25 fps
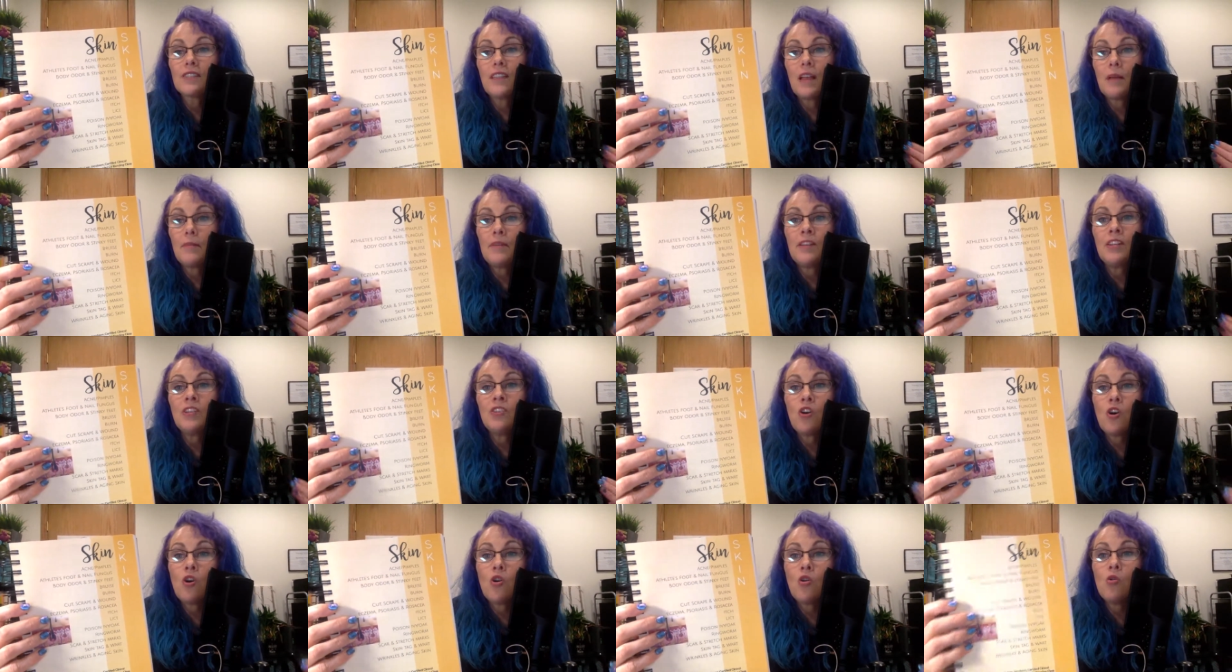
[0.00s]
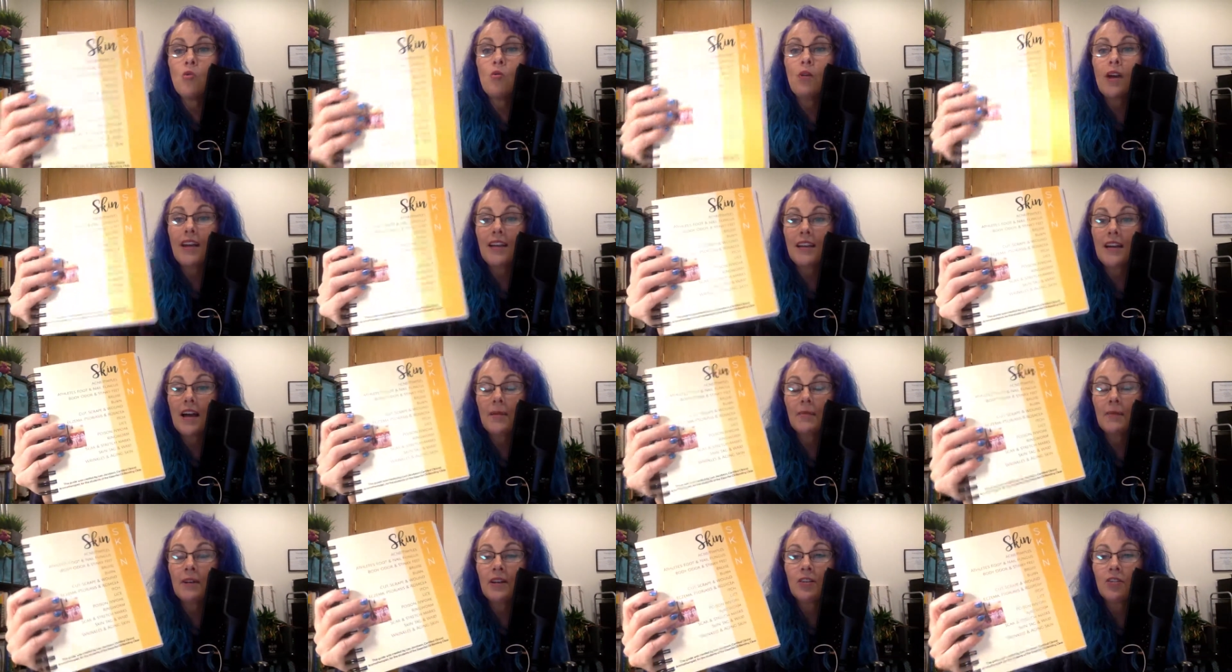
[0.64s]
let me know, and
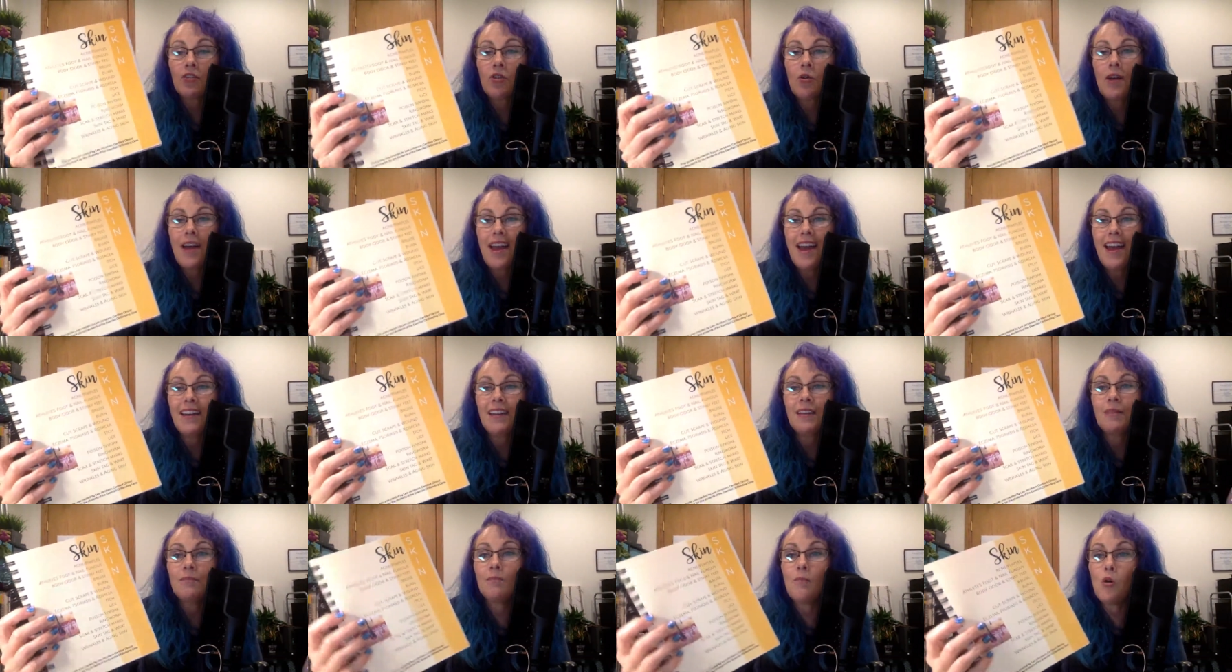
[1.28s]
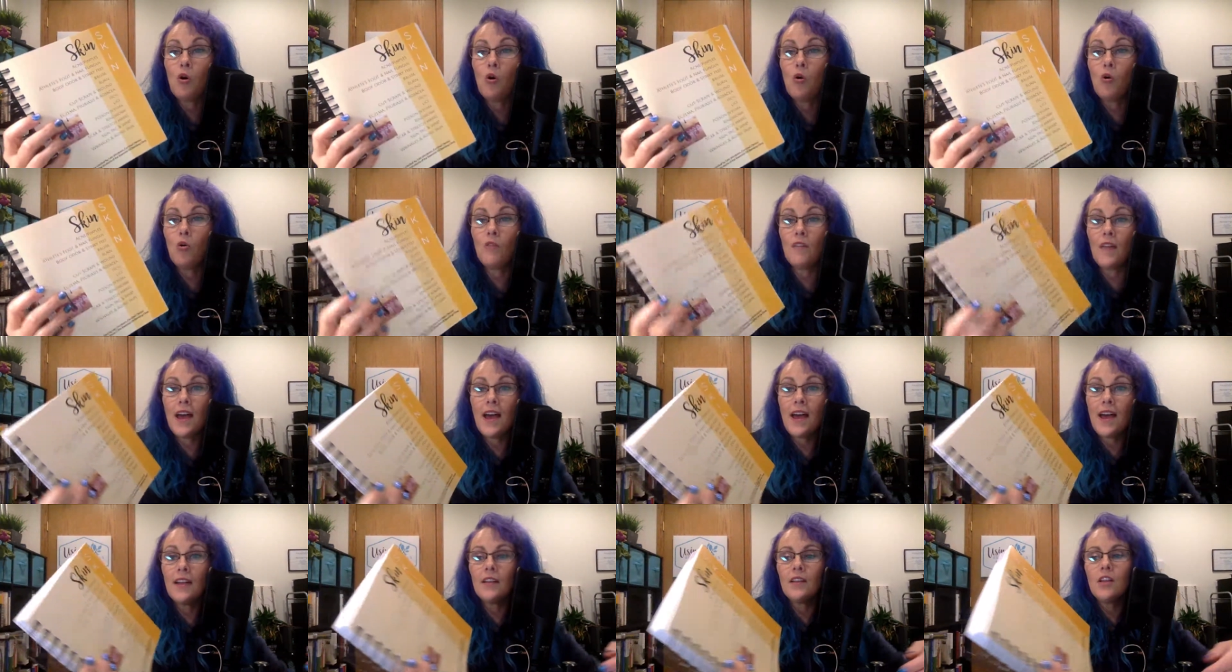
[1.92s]
I'm going to go ahead and pull
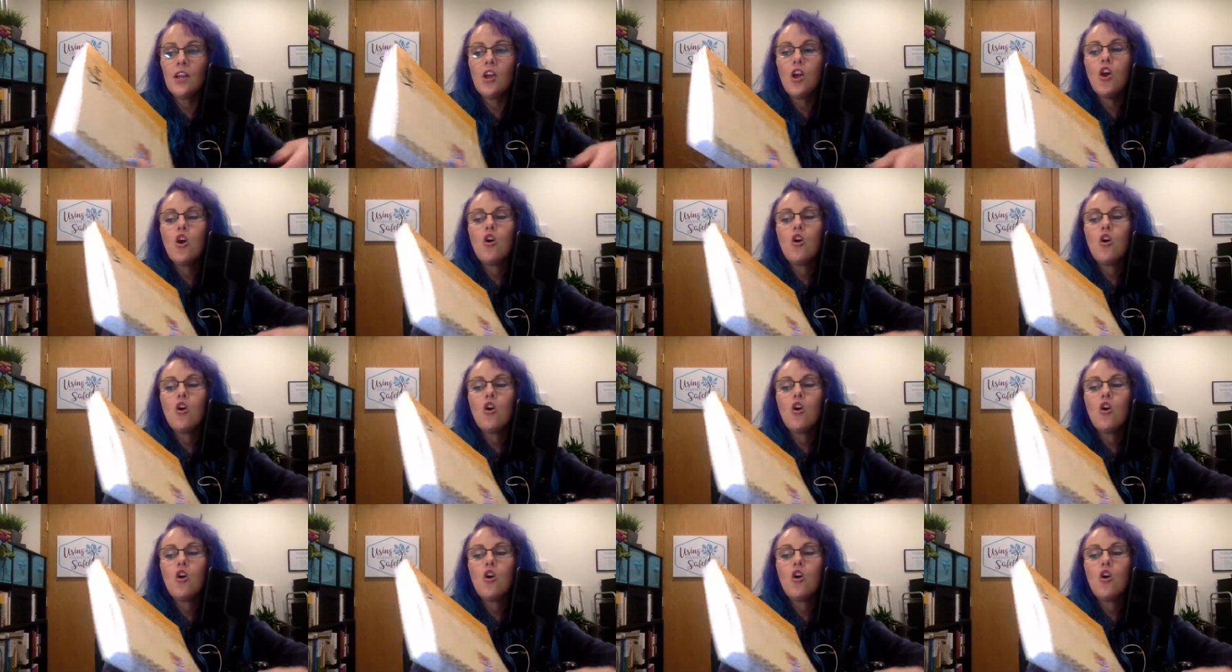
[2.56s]
that